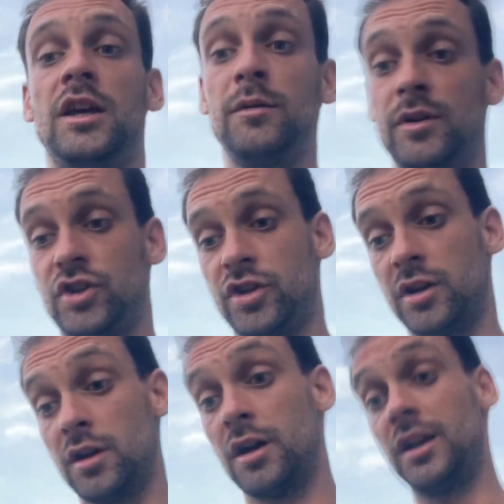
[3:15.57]
image
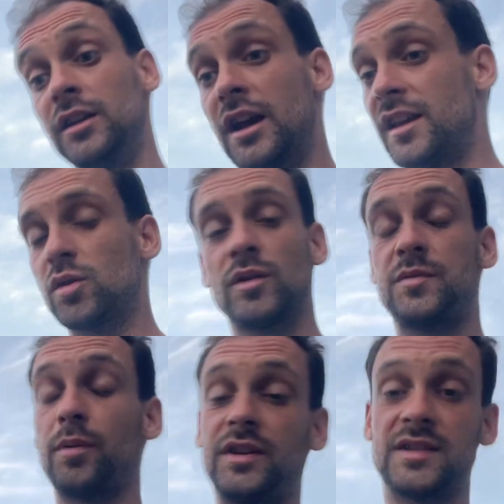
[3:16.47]
in AI. So
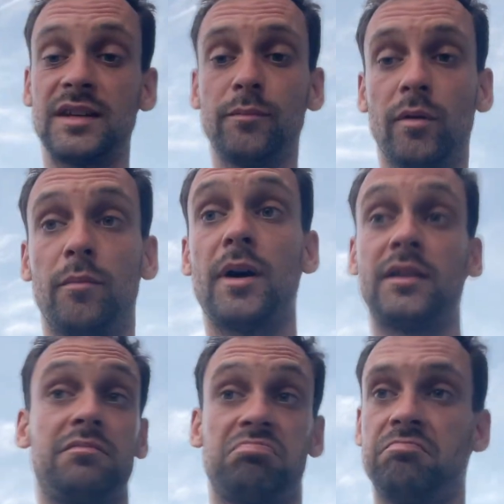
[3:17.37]
it's pretty simple, but